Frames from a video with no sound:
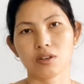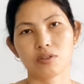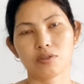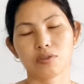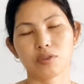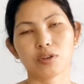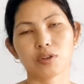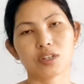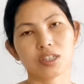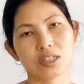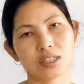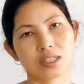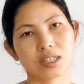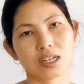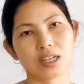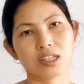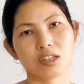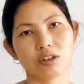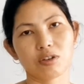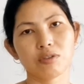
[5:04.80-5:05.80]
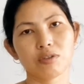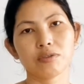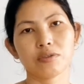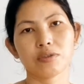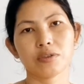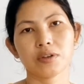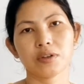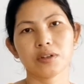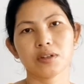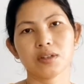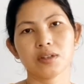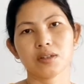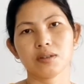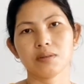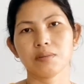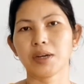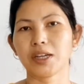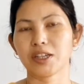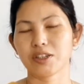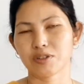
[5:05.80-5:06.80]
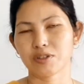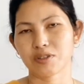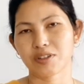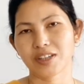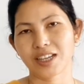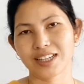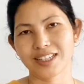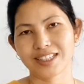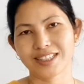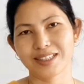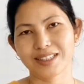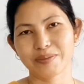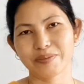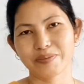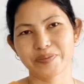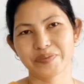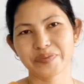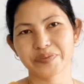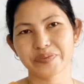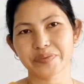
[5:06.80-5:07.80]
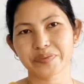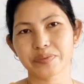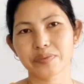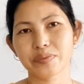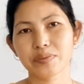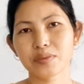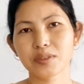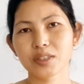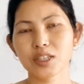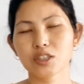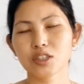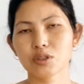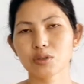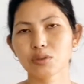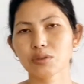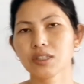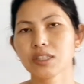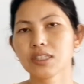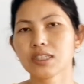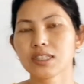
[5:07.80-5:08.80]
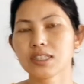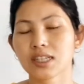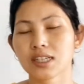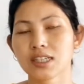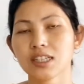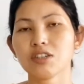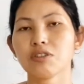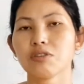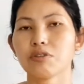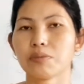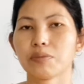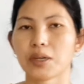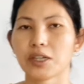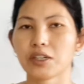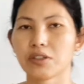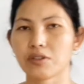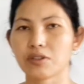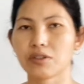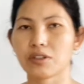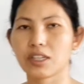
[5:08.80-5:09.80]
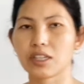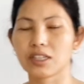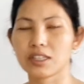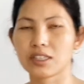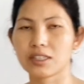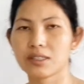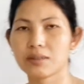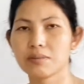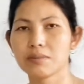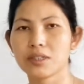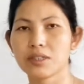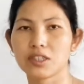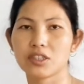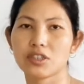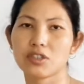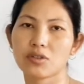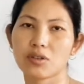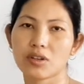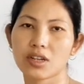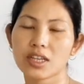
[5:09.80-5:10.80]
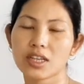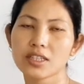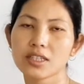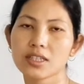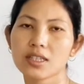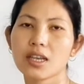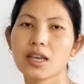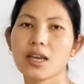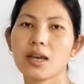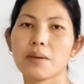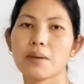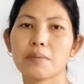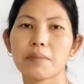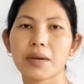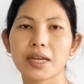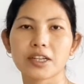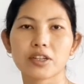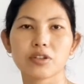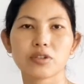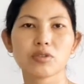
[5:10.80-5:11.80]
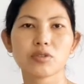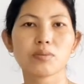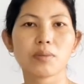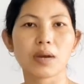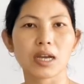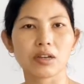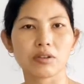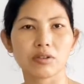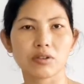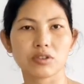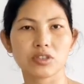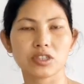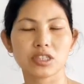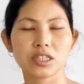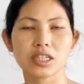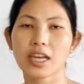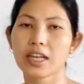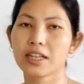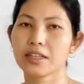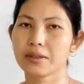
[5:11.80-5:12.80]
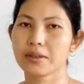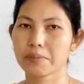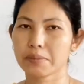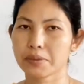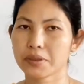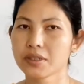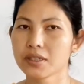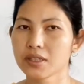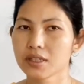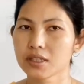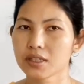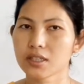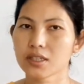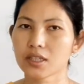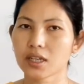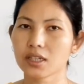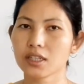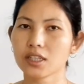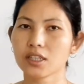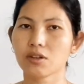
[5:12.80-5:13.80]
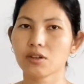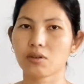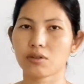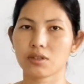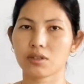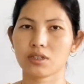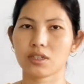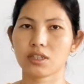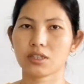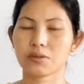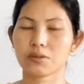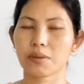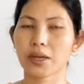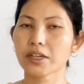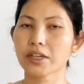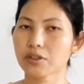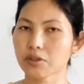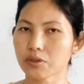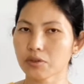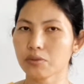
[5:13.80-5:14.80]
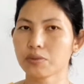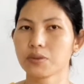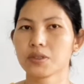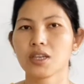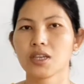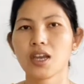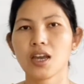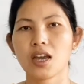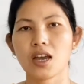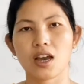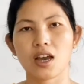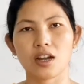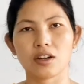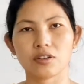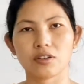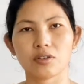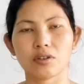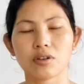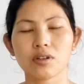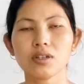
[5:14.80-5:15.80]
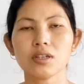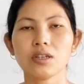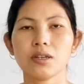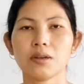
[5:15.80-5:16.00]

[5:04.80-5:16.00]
for the study of microorganism. So this study of microorganism is known as microbiology, and the person studying on these microbes are called